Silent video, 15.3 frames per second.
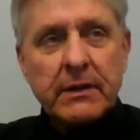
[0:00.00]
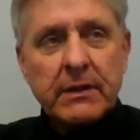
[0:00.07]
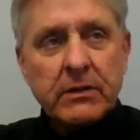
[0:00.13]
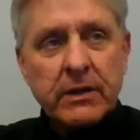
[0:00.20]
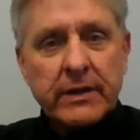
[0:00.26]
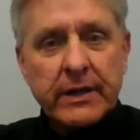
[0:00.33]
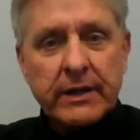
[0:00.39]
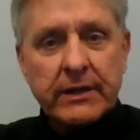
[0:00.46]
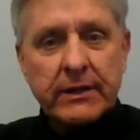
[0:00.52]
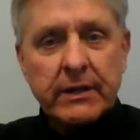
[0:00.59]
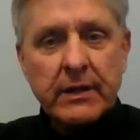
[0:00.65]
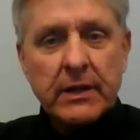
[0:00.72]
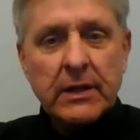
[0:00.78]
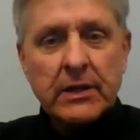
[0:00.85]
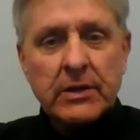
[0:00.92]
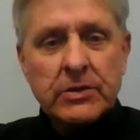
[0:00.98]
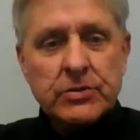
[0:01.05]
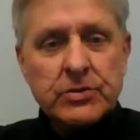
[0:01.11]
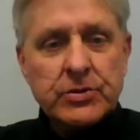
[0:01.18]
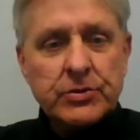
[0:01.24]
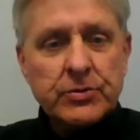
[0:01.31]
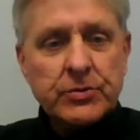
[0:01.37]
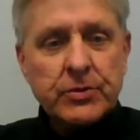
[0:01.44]
looking
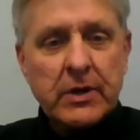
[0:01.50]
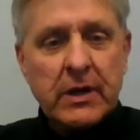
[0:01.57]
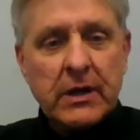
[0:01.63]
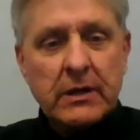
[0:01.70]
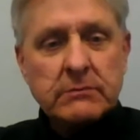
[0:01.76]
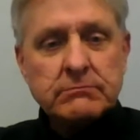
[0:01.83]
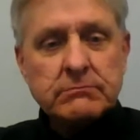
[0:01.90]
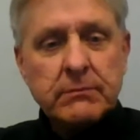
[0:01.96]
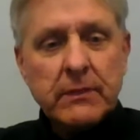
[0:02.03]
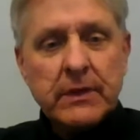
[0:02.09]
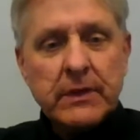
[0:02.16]
to